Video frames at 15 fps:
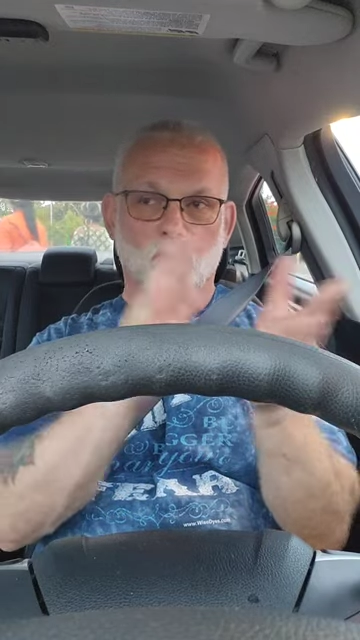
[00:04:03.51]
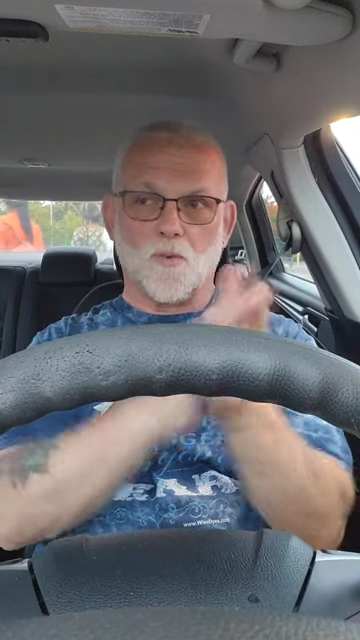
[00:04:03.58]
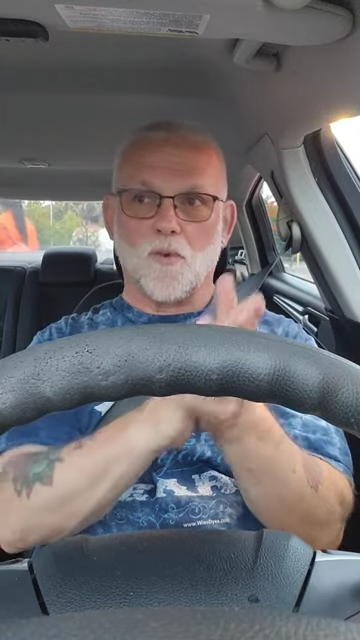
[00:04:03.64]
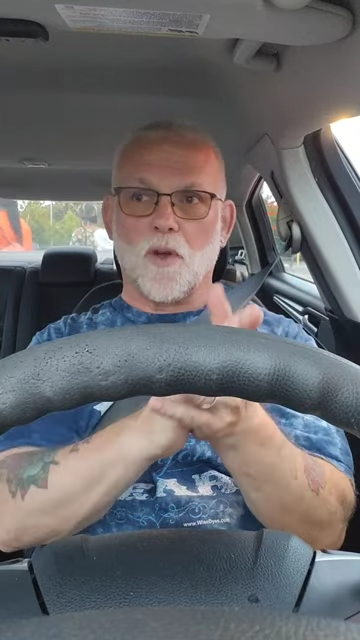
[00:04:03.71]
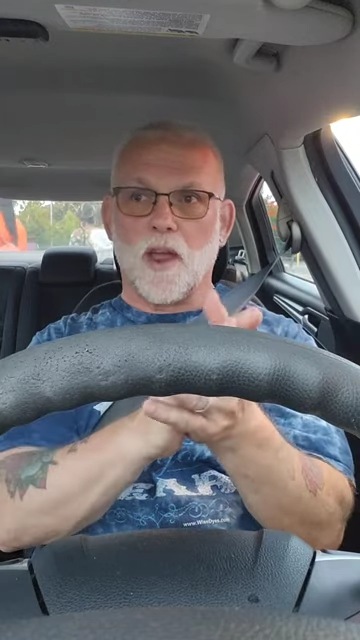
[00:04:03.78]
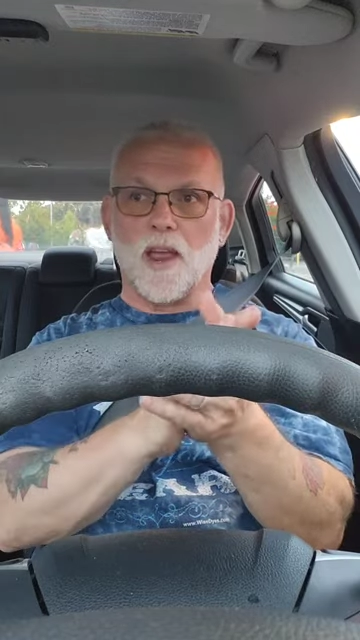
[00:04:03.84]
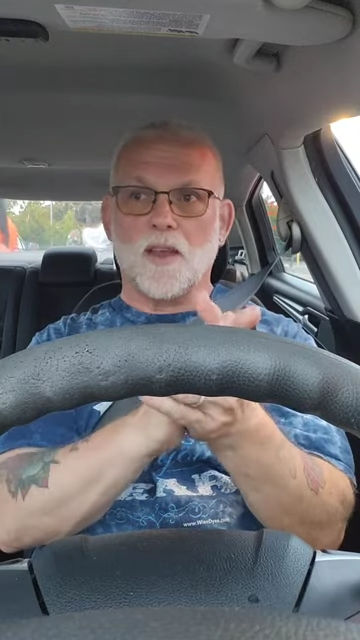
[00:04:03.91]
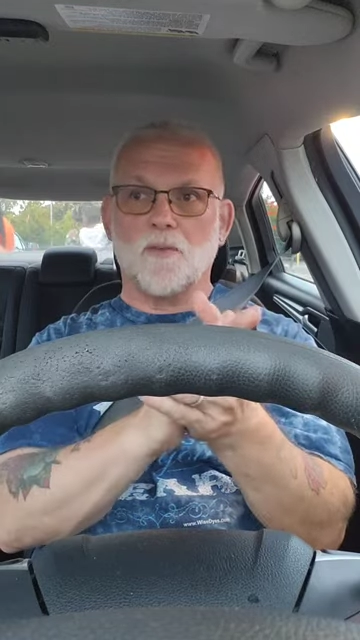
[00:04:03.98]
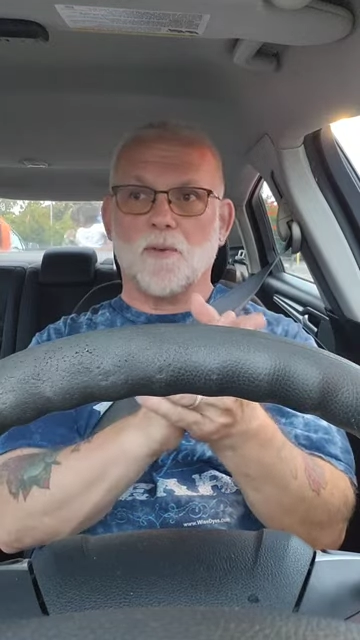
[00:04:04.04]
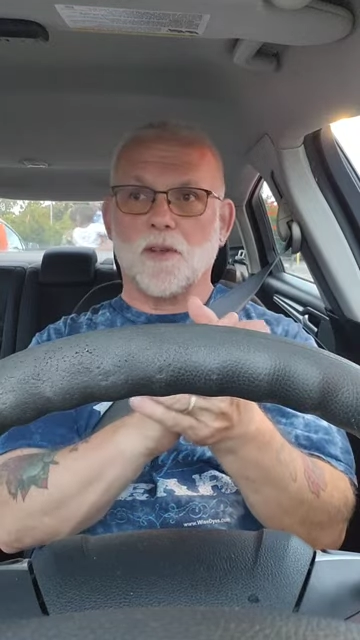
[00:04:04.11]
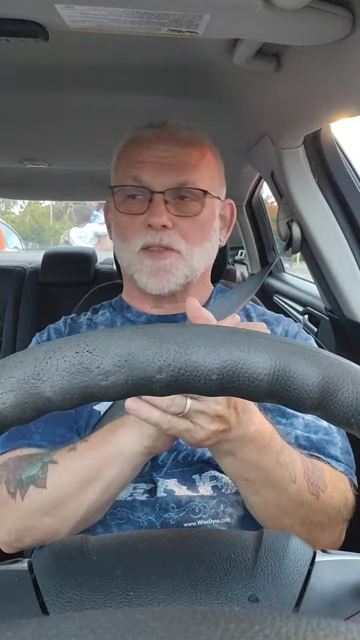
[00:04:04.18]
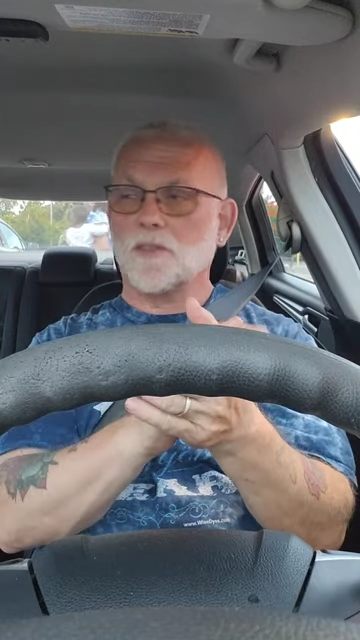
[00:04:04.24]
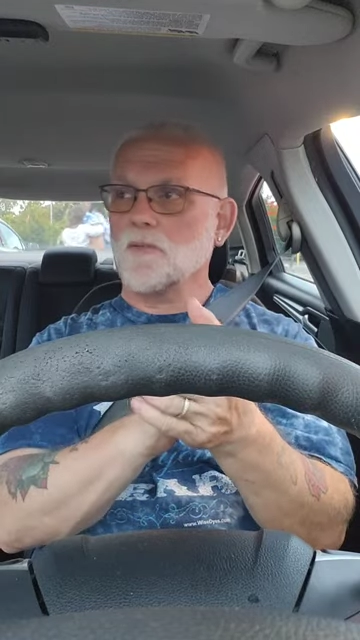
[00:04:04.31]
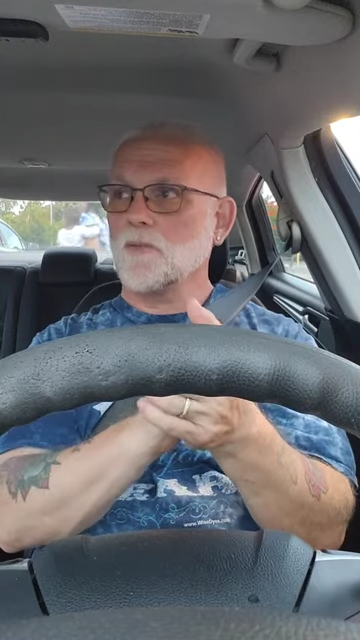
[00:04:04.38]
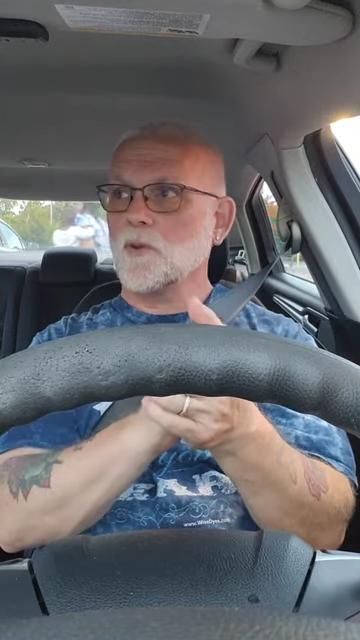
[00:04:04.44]
great
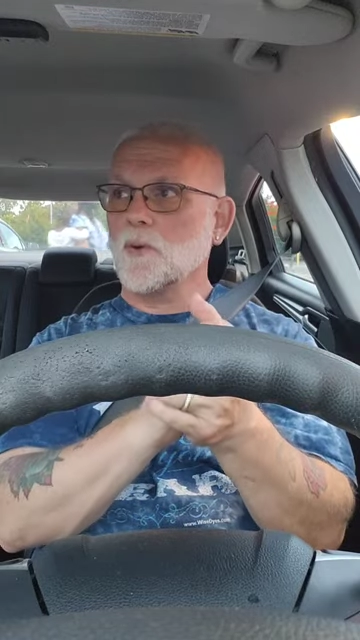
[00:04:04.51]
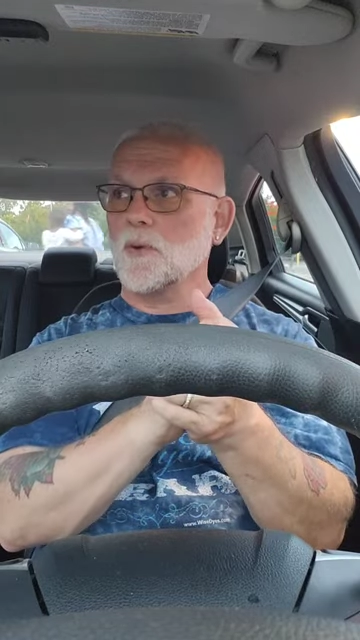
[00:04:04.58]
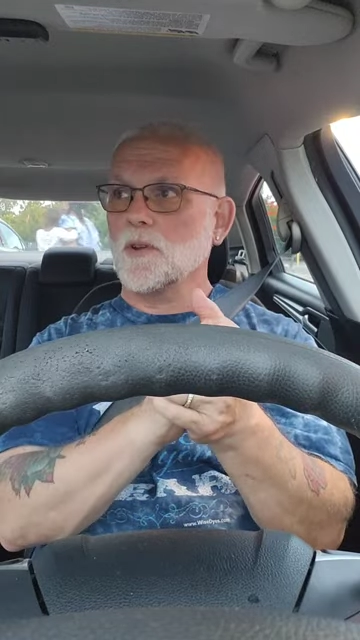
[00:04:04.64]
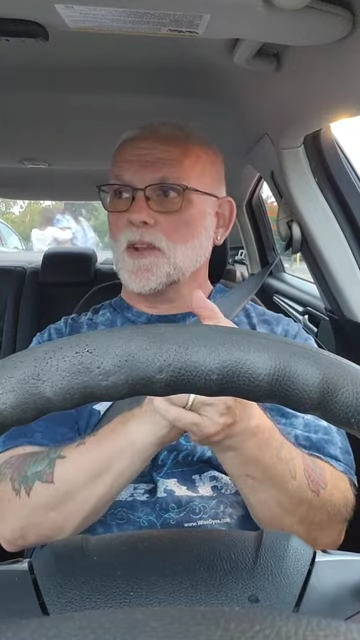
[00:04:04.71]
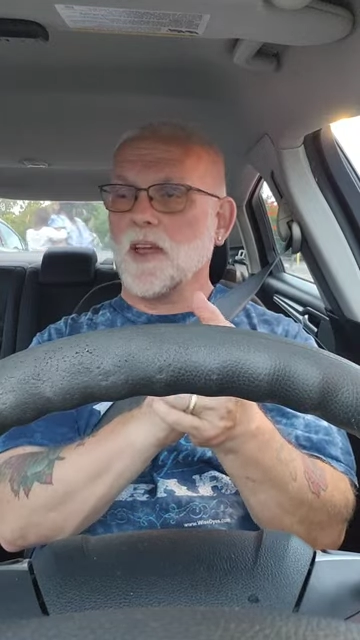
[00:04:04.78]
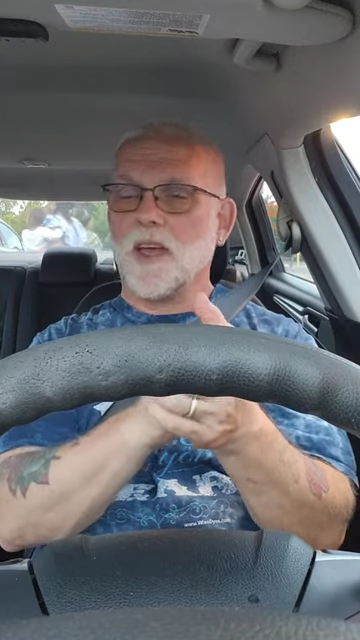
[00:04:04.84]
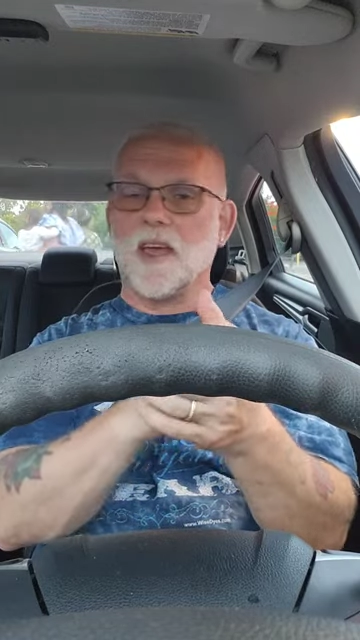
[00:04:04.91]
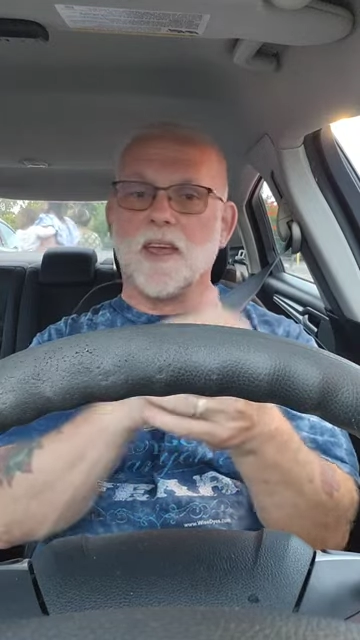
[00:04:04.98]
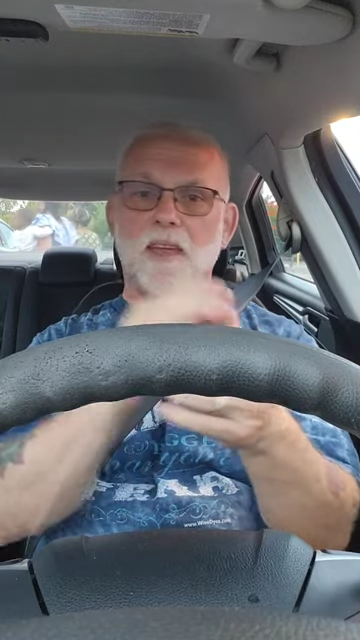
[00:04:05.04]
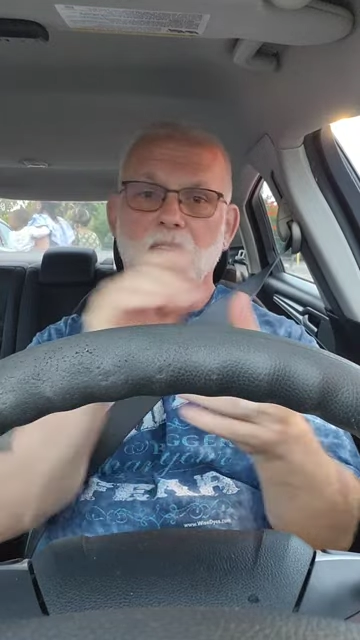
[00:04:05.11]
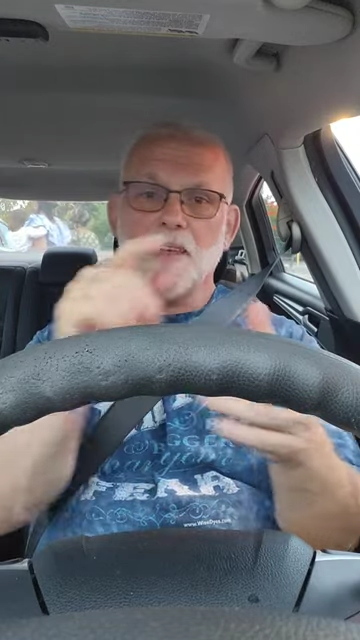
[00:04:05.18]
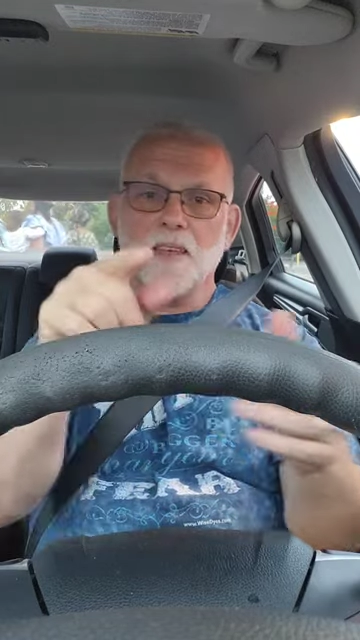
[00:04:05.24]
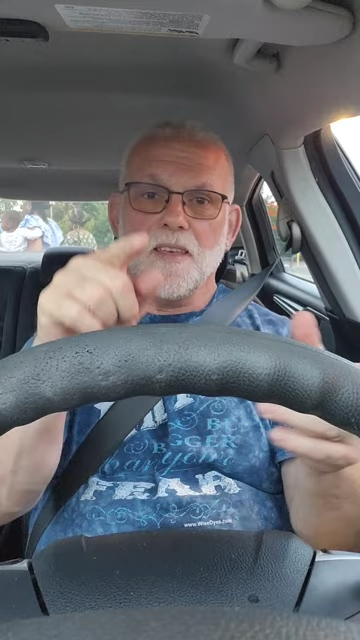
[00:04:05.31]
rest of your day.